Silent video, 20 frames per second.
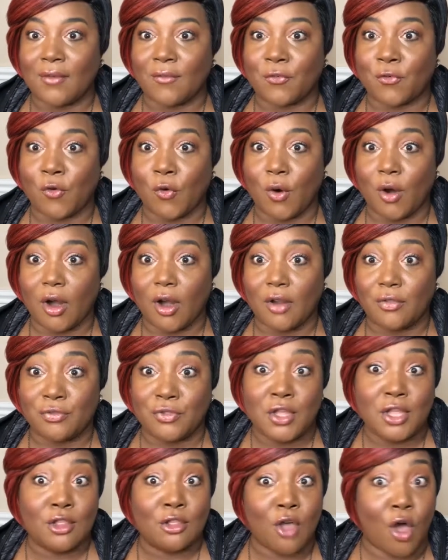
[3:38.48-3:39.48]
For
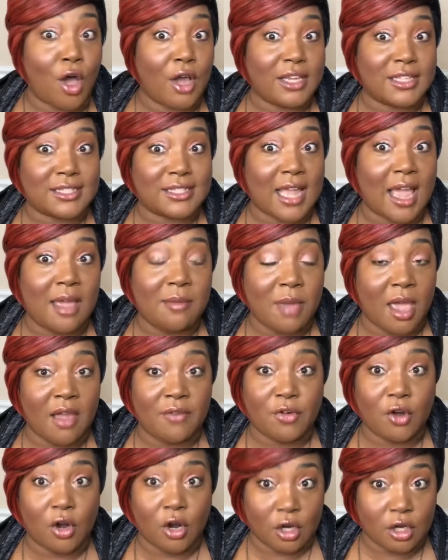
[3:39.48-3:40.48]
the longest time
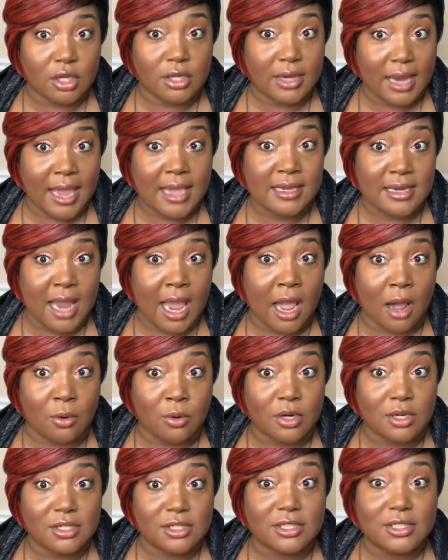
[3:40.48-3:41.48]
ever, a good eight
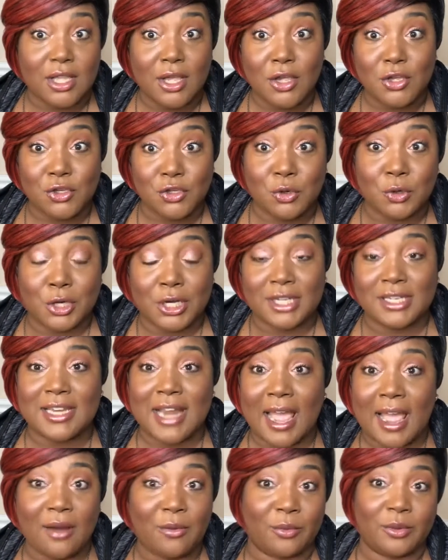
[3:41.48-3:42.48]
hours, you could
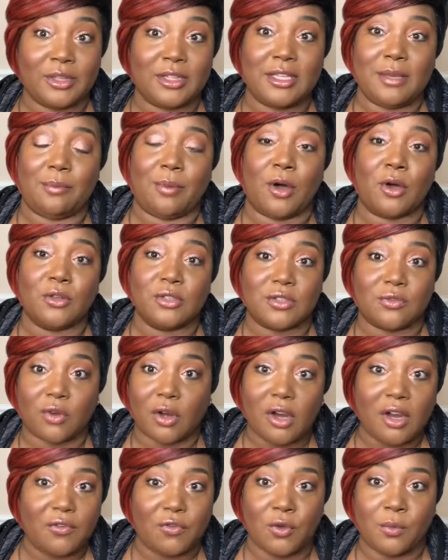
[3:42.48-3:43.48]
not really post.
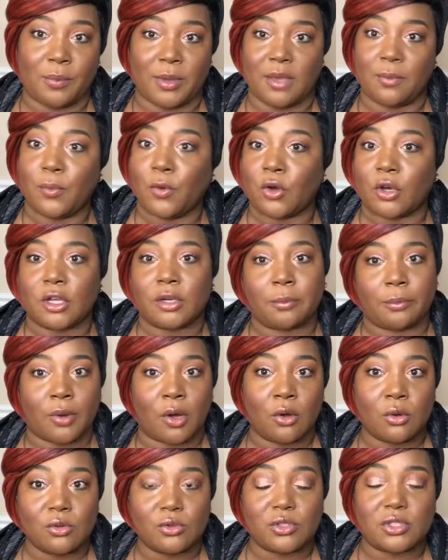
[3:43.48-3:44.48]
Very few people could
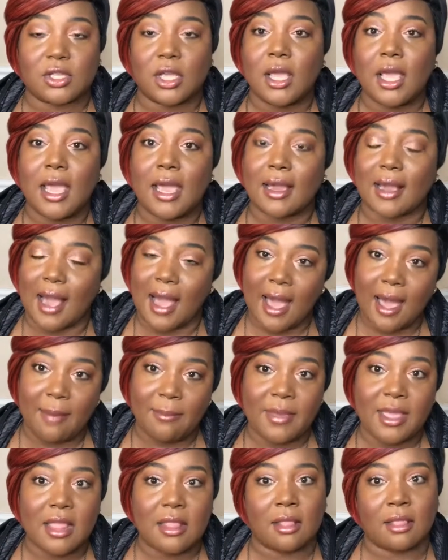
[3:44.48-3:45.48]
post,
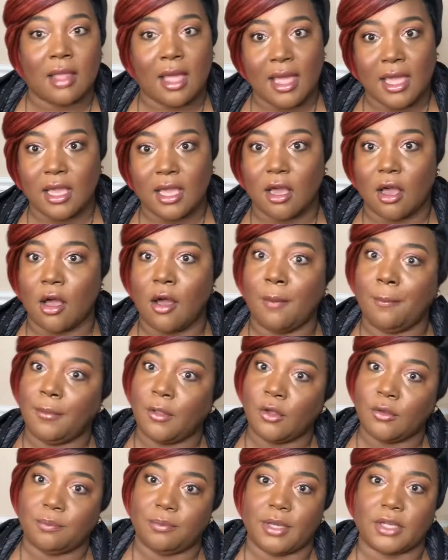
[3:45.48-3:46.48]
comment, like,
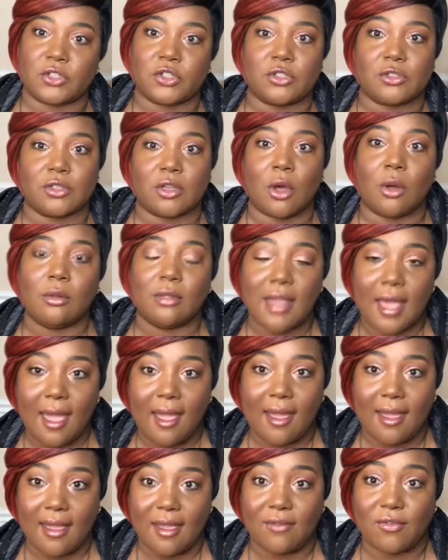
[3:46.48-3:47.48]
upload pictures, go
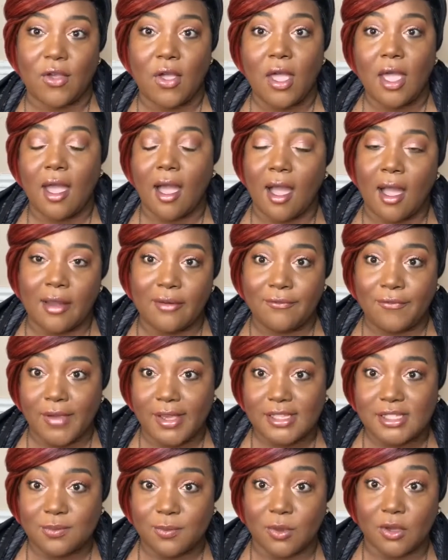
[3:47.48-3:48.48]
live on
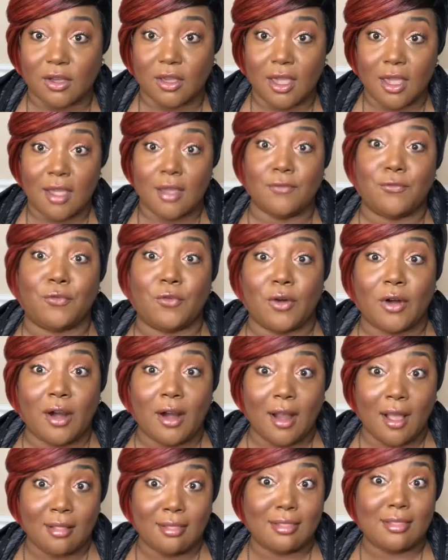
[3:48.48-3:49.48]
Facebook. And
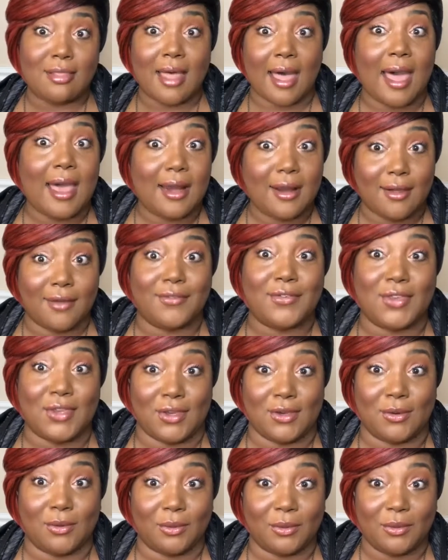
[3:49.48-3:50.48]
for a lot of
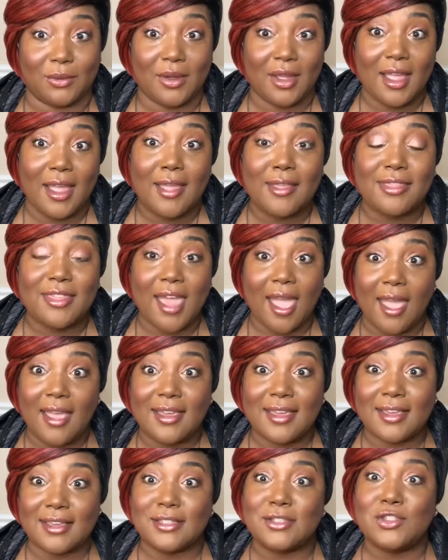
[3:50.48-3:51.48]
you, that
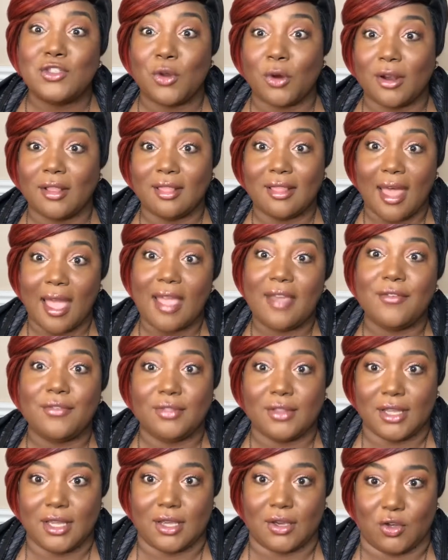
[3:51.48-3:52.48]
is your
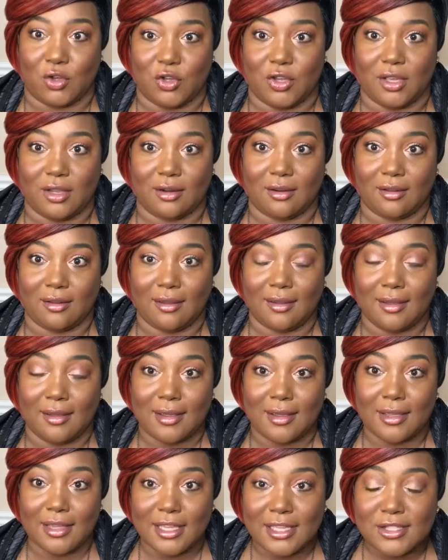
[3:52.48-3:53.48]
livelihood.
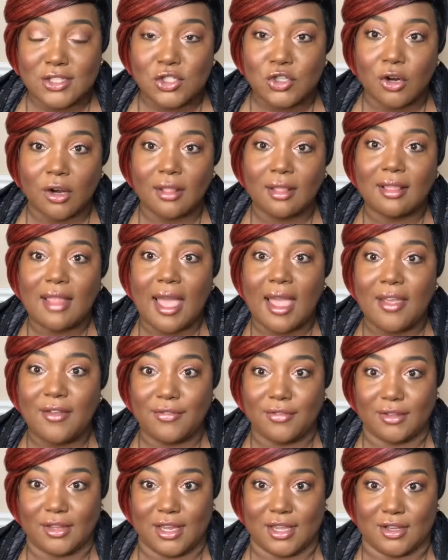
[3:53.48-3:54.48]
It's your
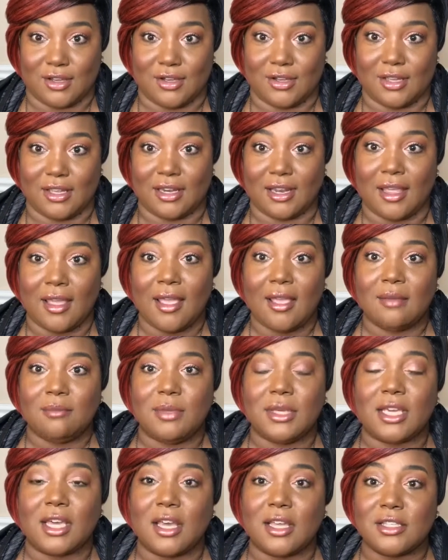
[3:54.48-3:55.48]
livelihood
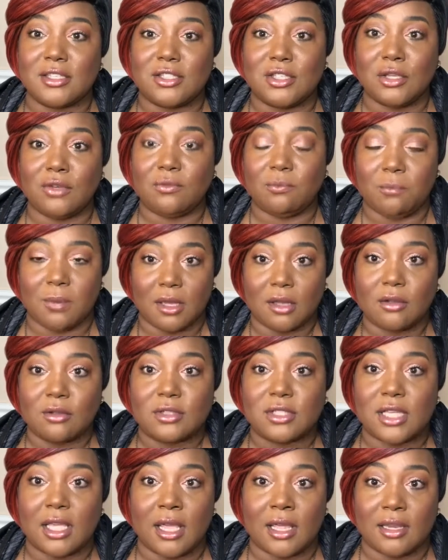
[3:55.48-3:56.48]
because you've
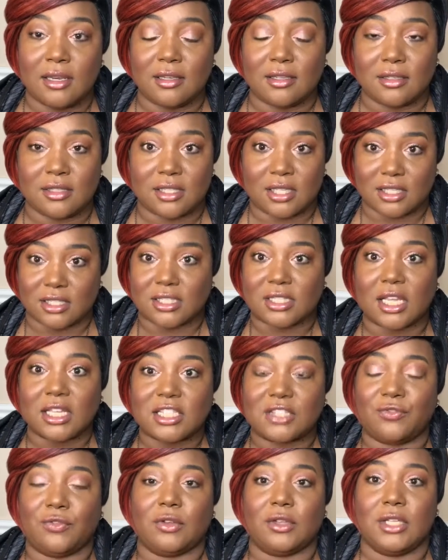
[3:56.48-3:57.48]
built and
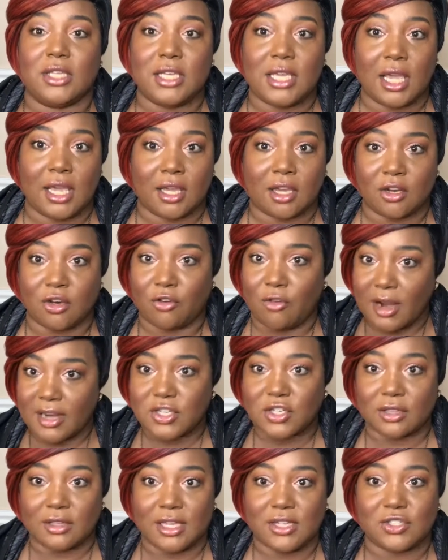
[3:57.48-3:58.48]
successfully, and
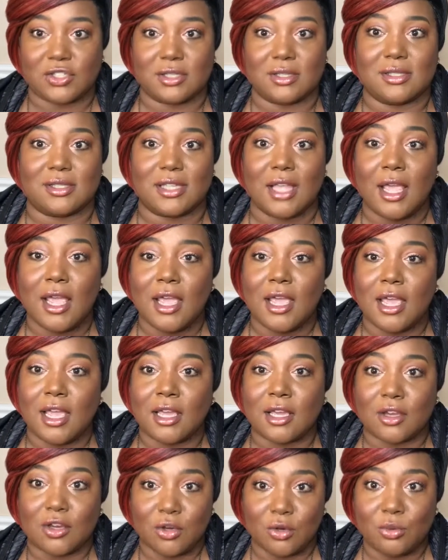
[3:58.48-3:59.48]
congratulations
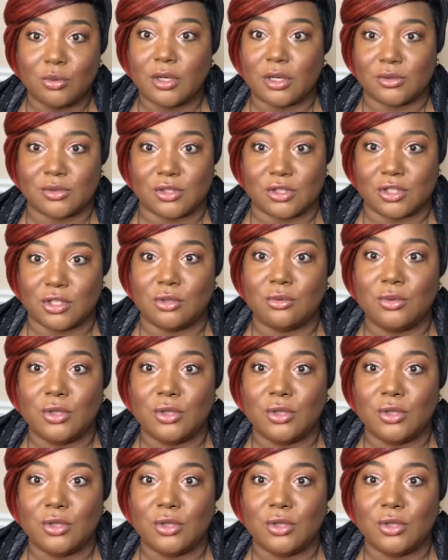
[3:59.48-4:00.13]
and kudos to